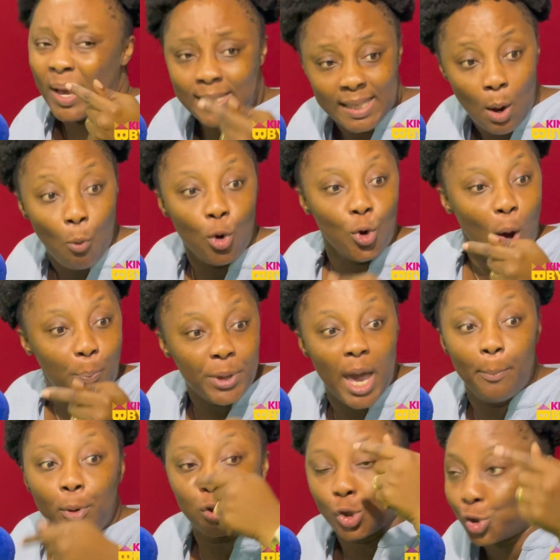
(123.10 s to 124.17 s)
person will not be
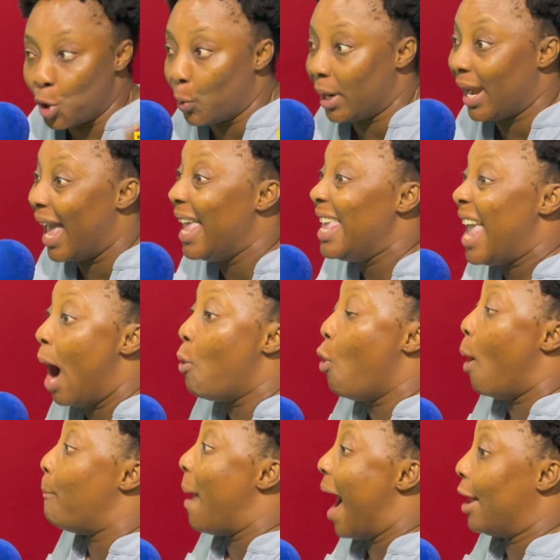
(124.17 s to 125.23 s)
able to do it, and you
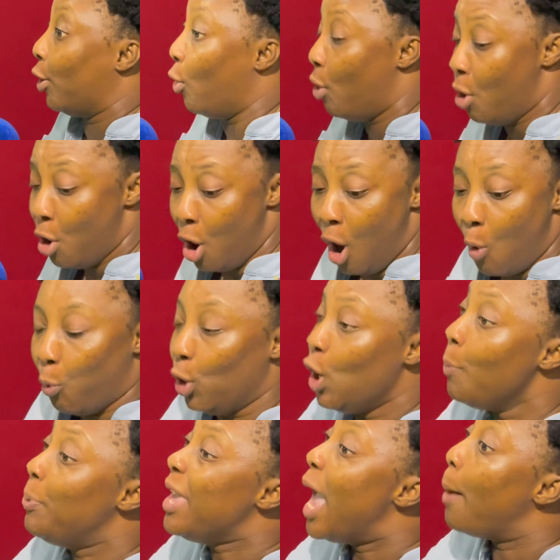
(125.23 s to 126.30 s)
will
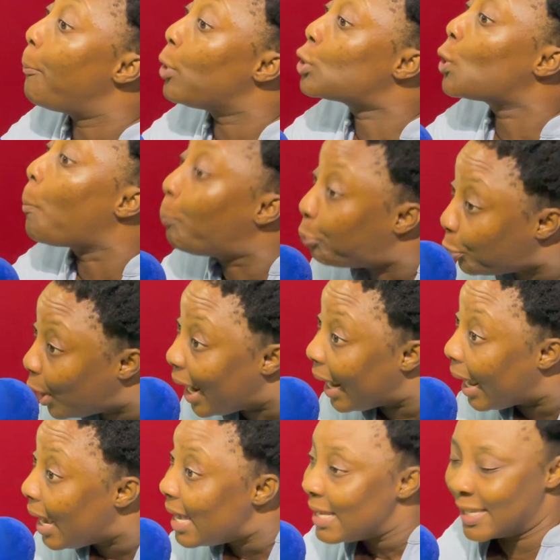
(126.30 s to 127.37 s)
not be able to pray.